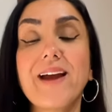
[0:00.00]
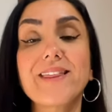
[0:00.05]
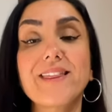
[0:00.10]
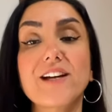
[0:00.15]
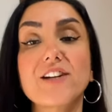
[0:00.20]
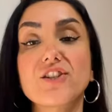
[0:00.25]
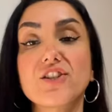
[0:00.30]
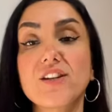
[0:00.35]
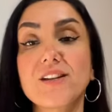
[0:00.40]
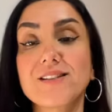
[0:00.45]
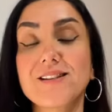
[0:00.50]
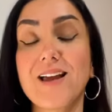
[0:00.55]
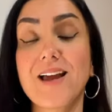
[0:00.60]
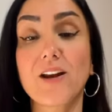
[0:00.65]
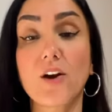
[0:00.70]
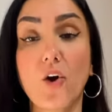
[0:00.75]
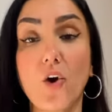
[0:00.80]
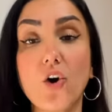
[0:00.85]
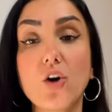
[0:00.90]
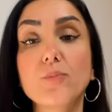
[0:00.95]
that she's at
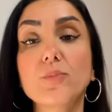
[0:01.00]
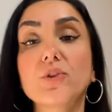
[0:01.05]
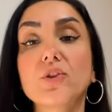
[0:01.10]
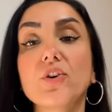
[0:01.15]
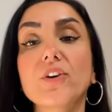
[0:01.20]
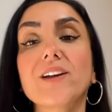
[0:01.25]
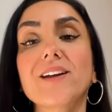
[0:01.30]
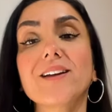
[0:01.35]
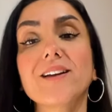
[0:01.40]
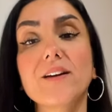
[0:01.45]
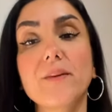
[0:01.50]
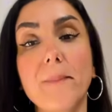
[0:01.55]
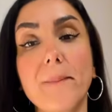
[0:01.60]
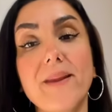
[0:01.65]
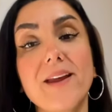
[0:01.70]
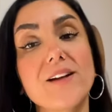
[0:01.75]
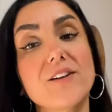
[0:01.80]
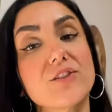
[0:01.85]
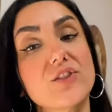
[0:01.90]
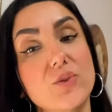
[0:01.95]
home cooking a
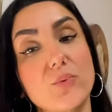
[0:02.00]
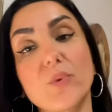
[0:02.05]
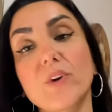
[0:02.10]
meal to